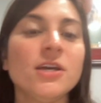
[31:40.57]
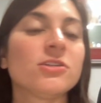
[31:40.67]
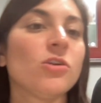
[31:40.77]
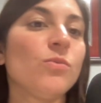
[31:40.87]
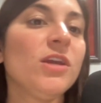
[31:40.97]

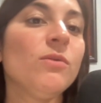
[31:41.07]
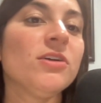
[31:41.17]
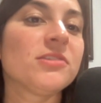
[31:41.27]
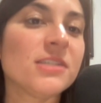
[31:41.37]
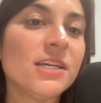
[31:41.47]
So we
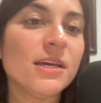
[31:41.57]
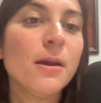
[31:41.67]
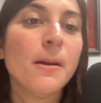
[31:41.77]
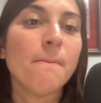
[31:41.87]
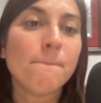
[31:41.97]
will
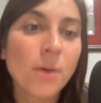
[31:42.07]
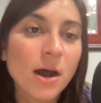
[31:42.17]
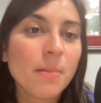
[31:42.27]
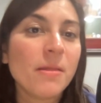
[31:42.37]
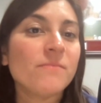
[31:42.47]
see.
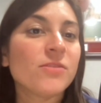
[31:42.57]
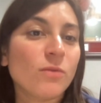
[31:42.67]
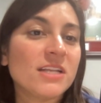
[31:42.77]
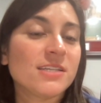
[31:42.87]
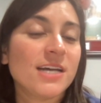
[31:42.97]
But the
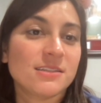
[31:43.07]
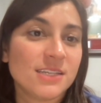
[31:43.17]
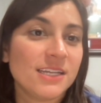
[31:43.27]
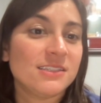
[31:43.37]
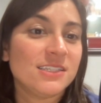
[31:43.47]
Red Sox
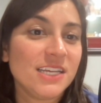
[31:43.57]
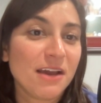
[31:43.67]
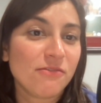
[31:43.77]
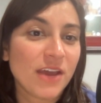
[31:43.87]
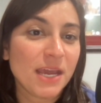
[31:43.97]
did
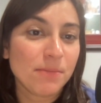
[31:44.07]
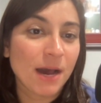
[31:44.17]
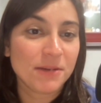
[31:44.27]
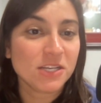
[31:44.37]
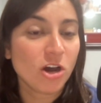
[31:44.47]
DFA
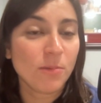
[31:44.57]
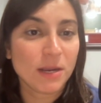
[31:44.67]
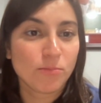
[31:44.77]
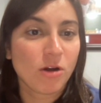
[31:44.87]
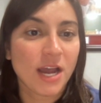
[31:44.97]
Bobby
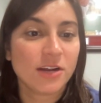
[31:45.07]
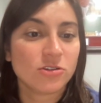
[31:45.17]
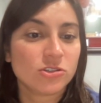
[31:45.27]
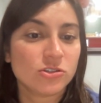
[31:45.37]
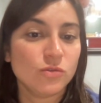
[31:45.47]
Dalbec
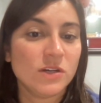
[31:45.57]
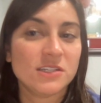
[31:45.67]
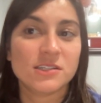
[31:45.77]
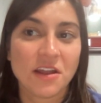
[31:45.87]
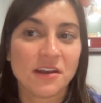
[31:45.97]
prior to
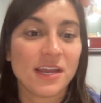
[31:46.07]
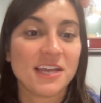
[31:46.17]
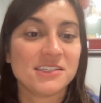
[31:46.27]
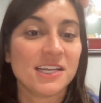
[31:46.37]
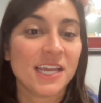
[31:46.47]

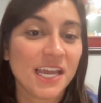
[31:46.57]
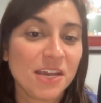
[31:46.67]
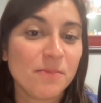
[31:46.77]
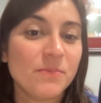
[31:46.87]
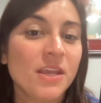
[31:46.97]
Sunday's
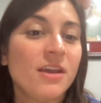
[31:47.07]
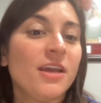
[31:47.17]
game.